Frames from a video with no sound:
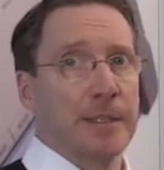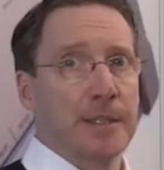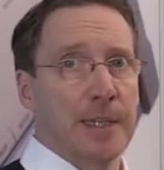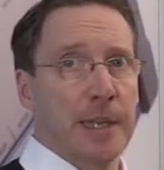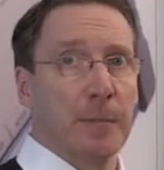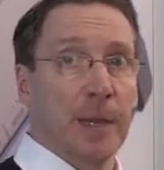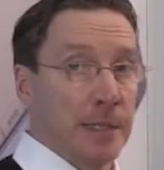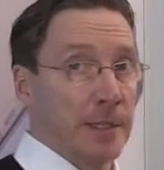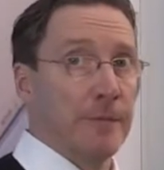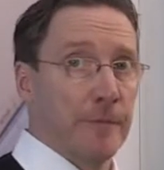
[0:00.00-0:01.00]
the same
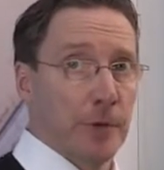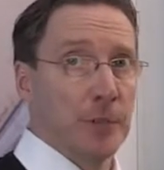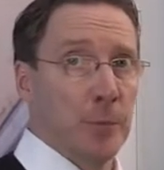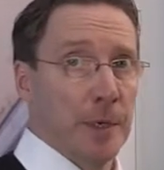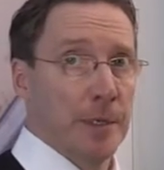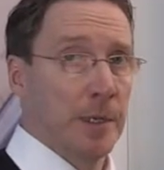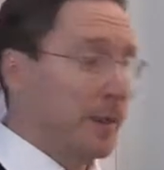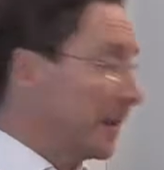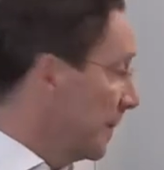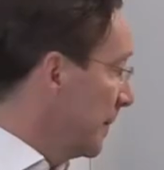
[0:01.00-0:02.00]
as in the first one.
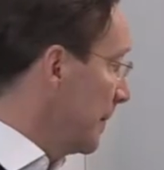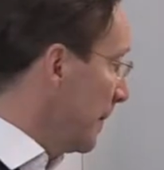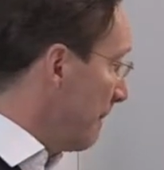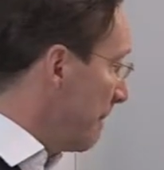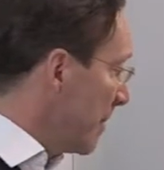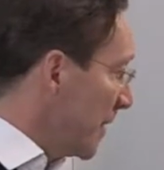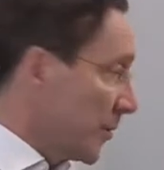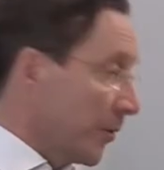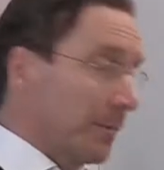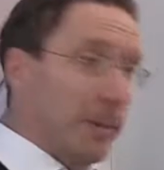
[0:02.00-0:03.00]

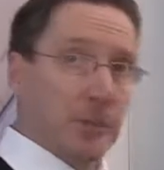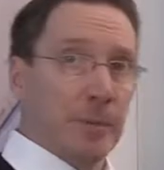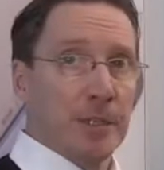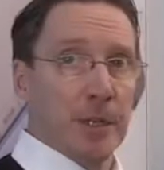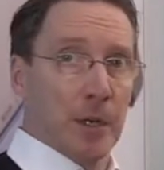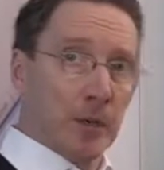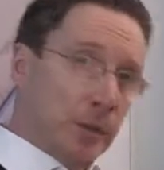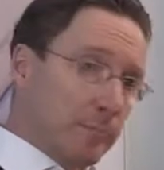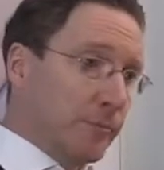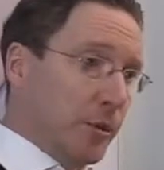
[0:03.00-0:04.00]
So the measurements are
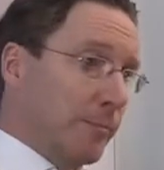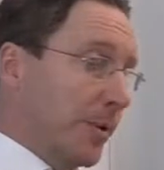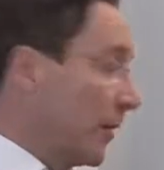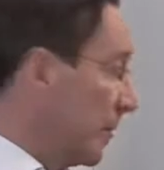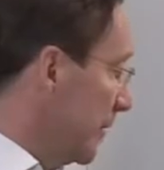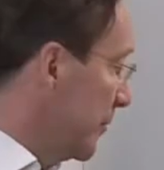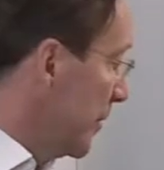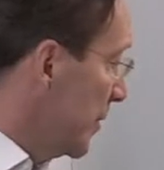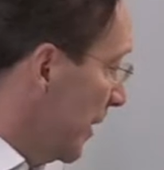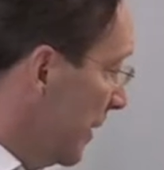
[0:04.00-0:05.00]
comparable to
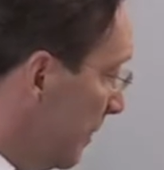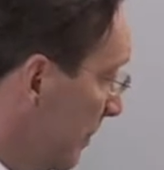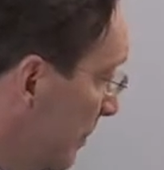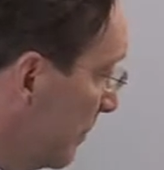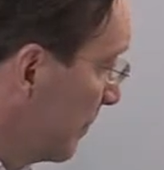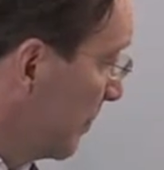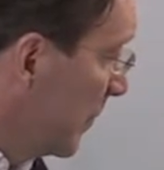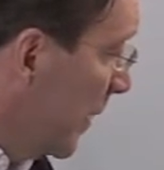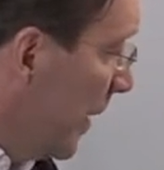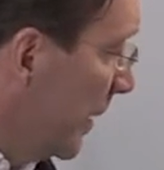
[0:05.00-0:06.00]
each other.
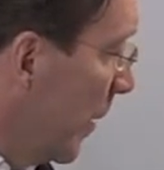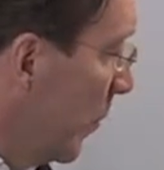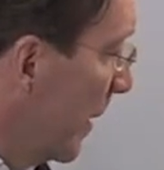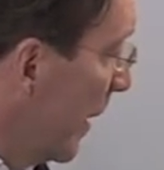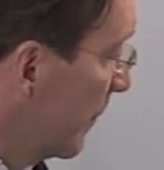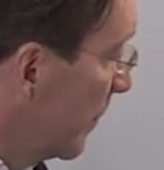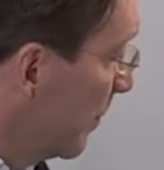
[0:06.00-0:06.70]
And now we have to